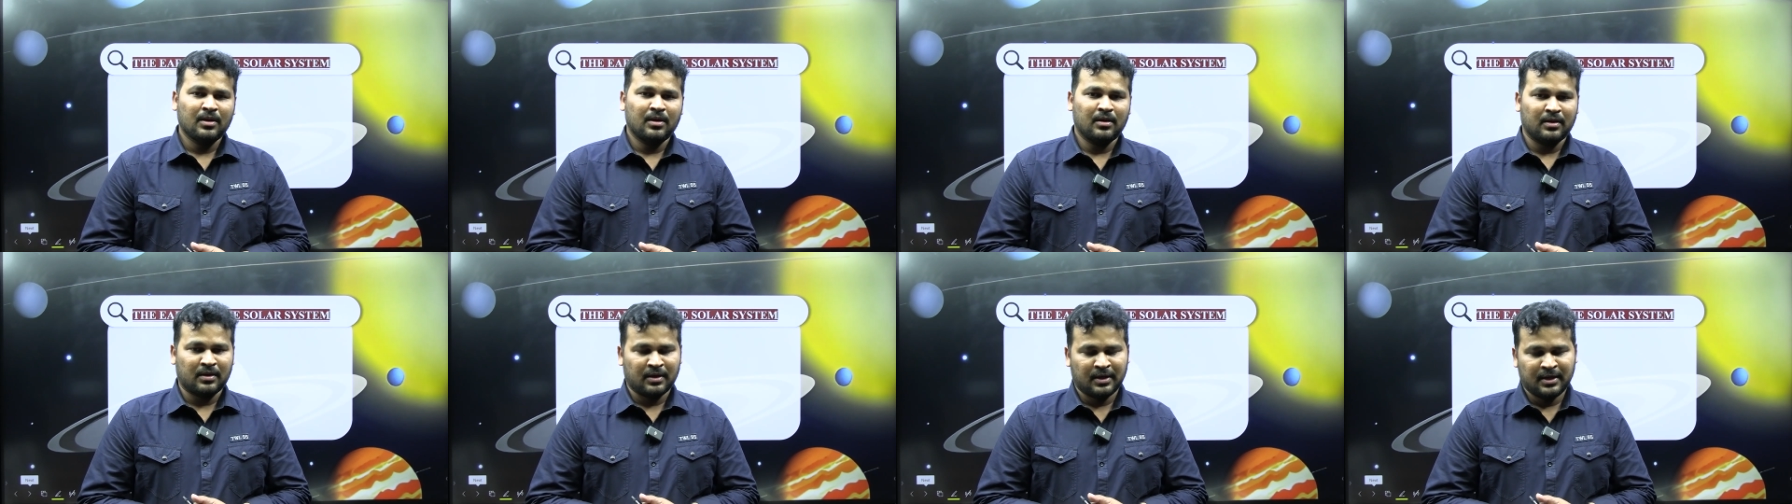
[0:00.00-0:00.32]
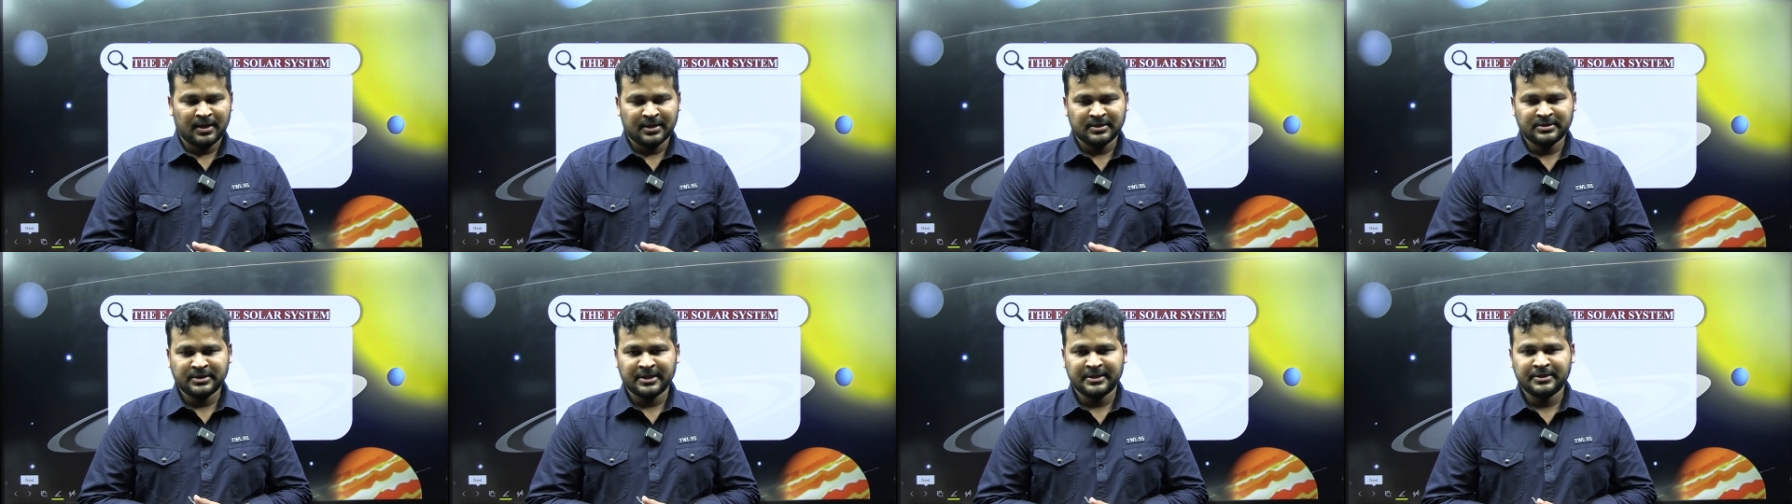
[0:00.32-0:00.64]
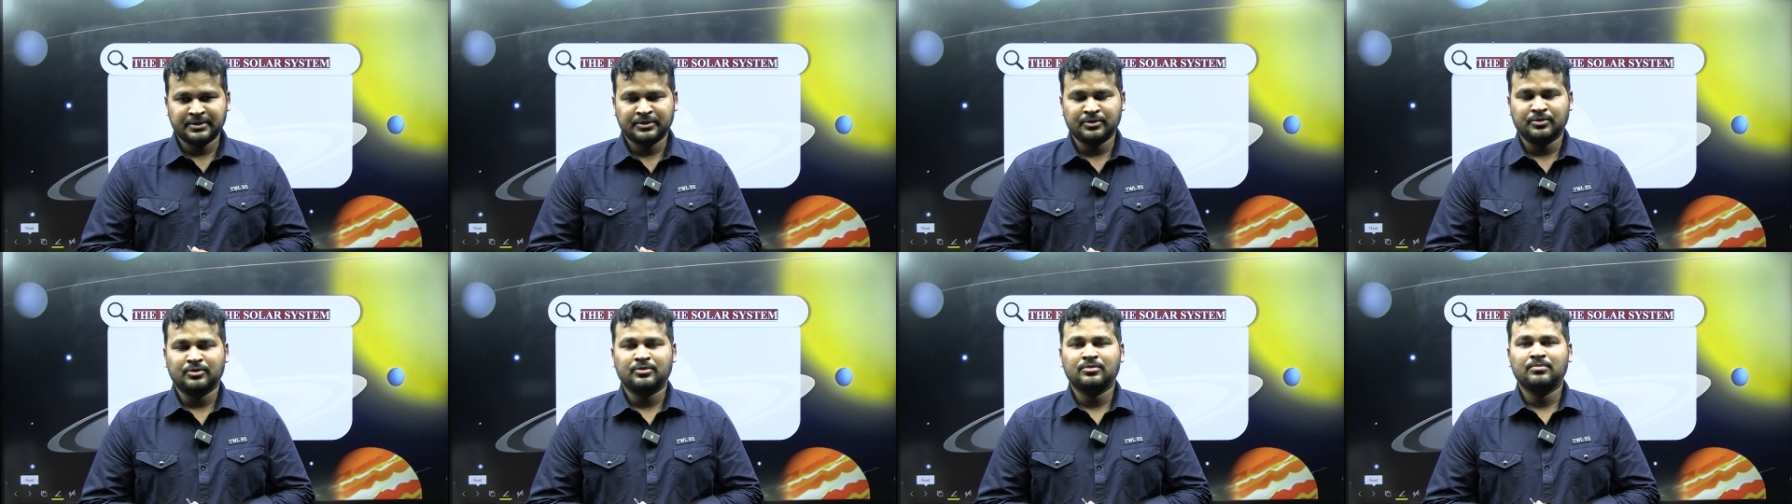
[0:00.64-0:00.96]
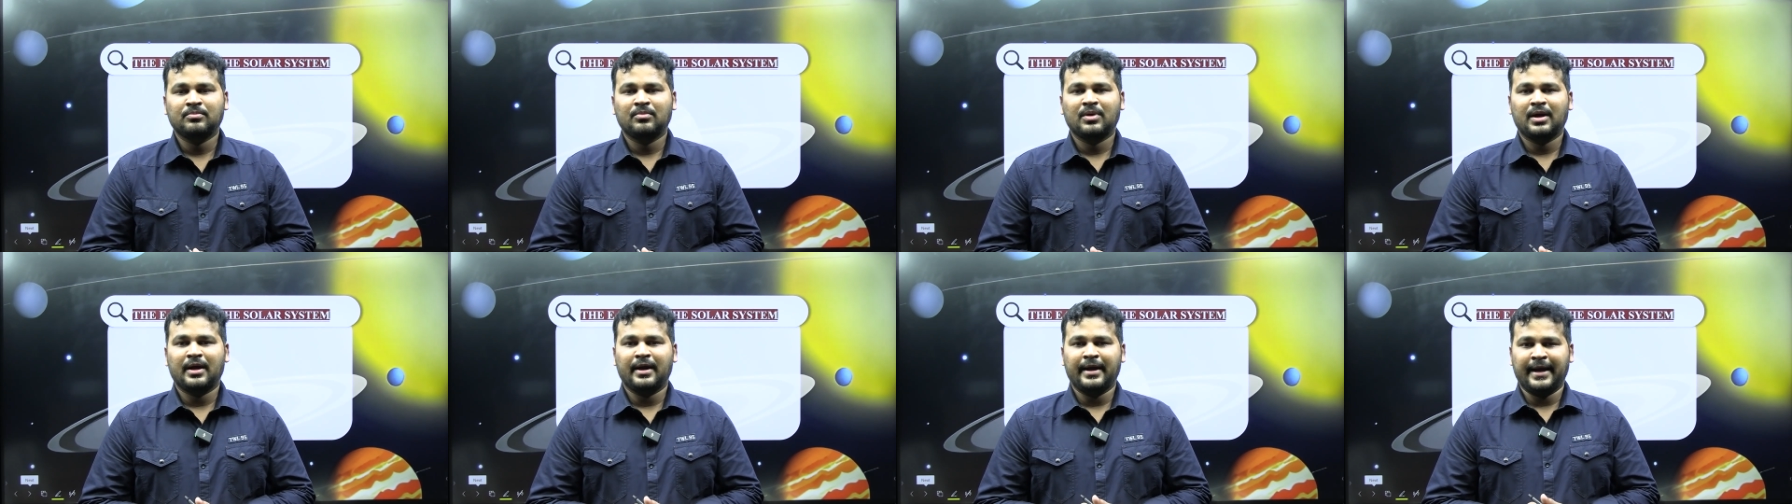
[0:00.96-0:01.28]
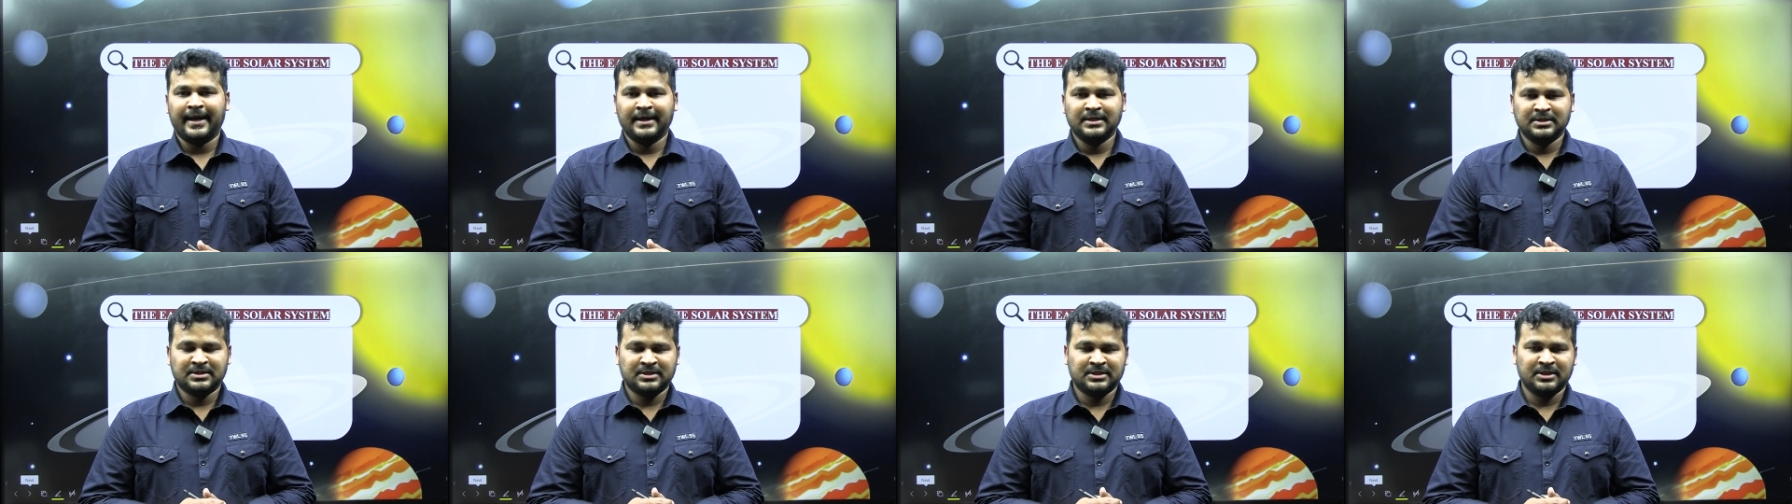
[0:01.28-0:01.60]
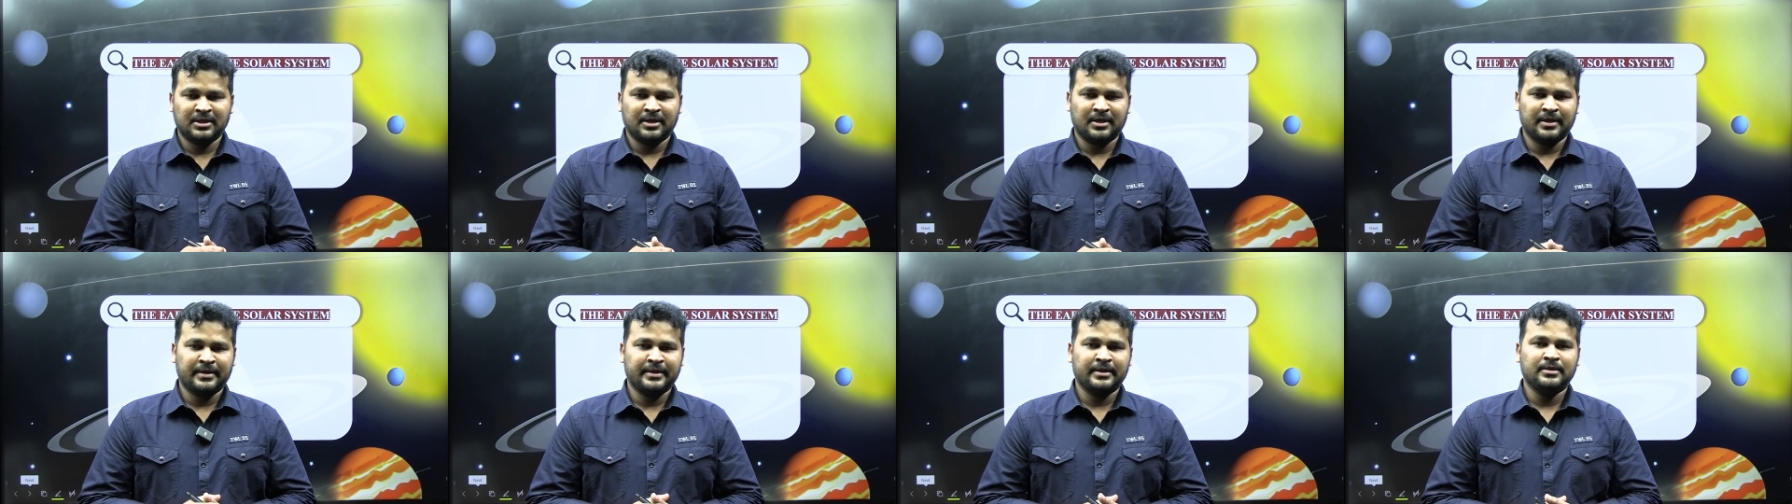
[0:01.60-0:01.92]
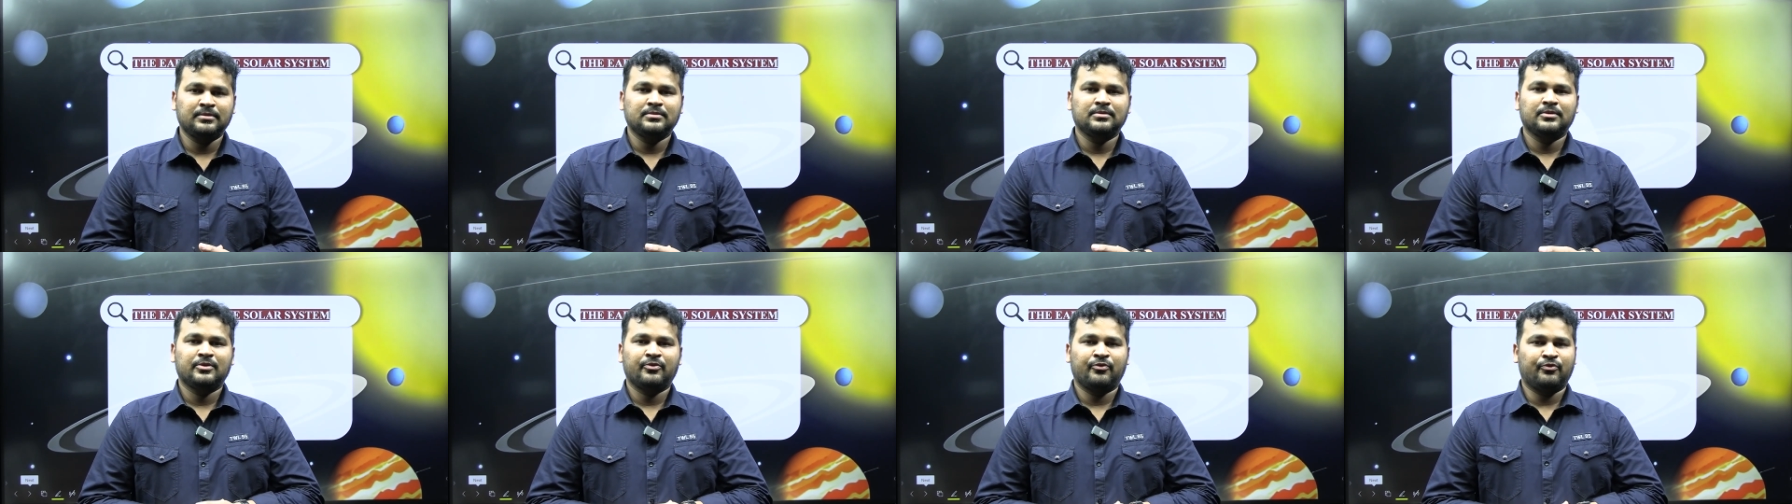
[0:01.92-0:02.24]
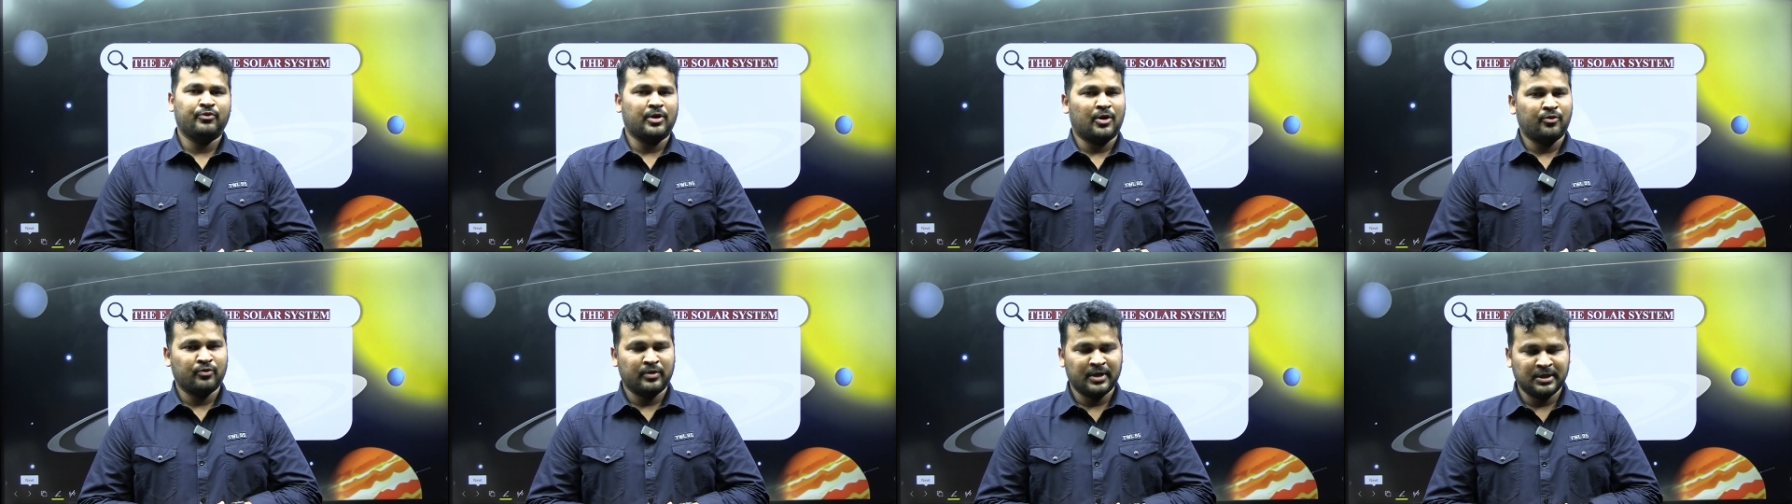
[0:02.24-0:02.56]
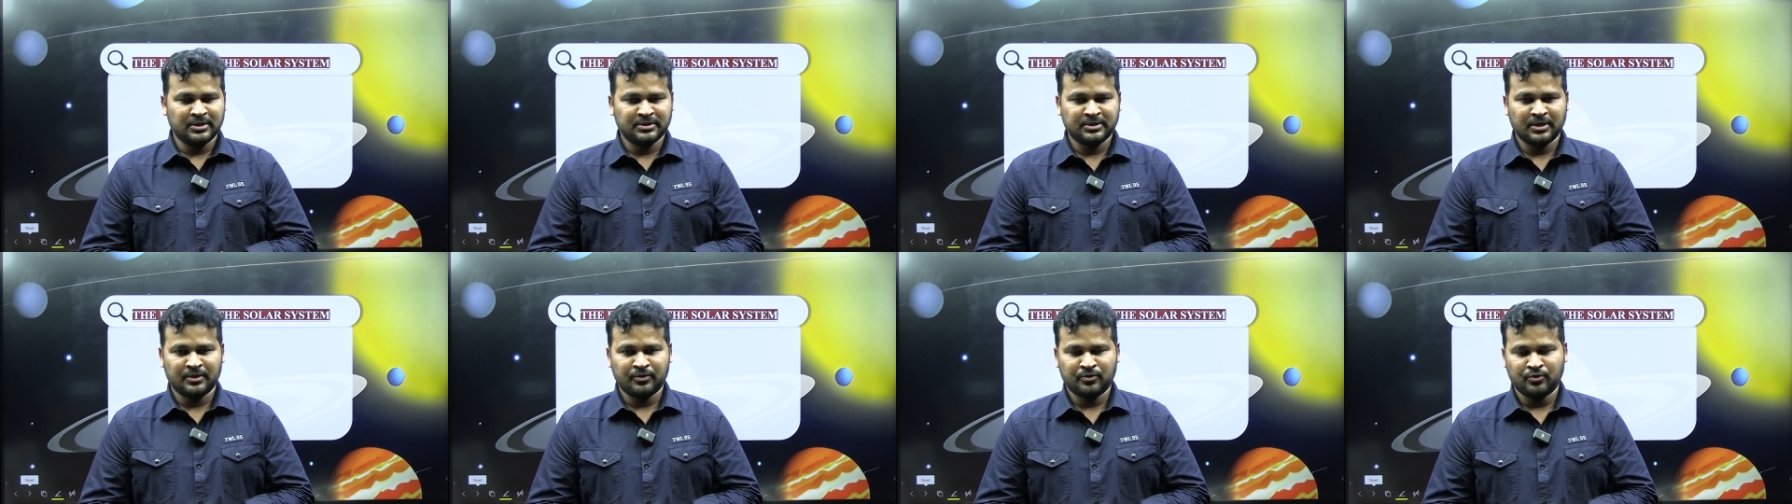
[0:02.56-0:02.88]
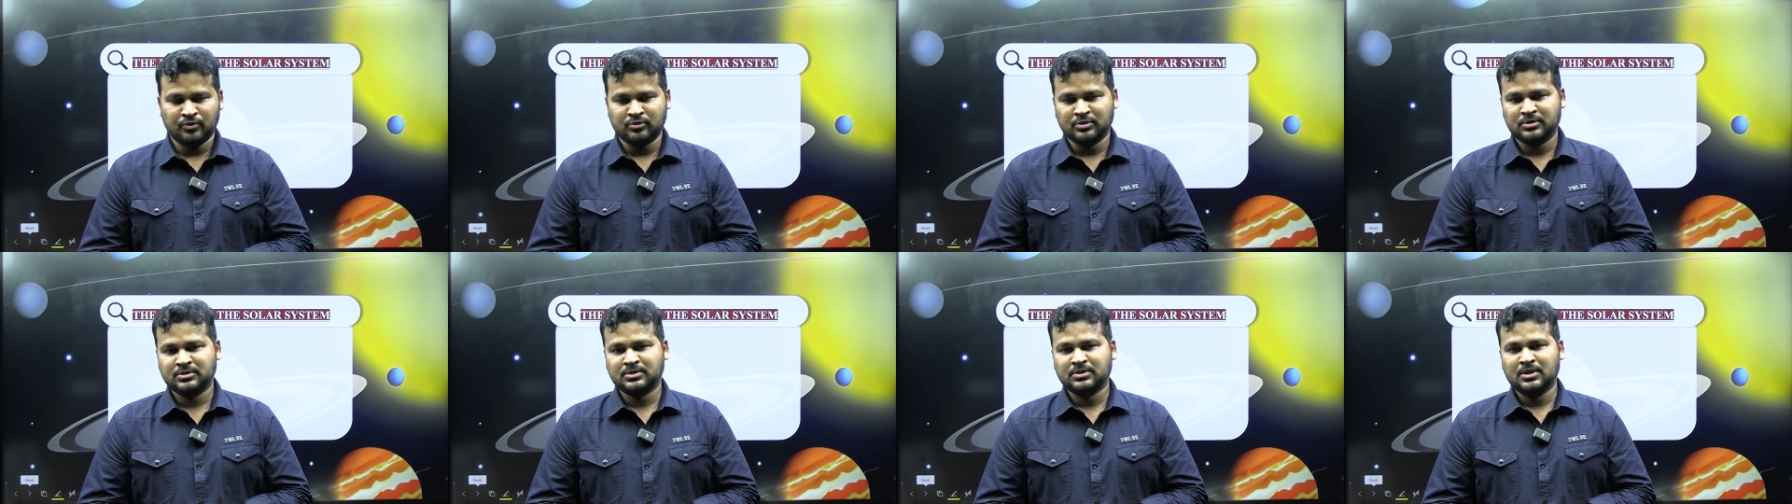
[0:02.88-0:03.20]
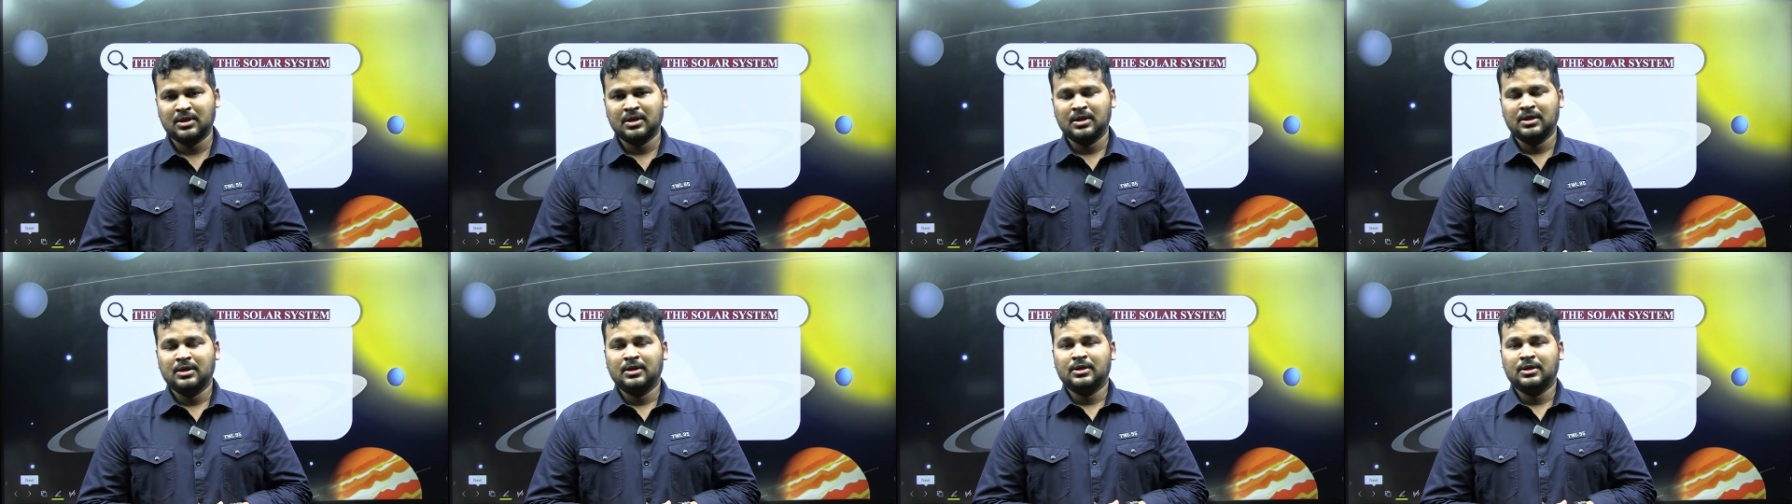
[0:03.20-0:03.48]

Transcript: related to NCERT foundation course.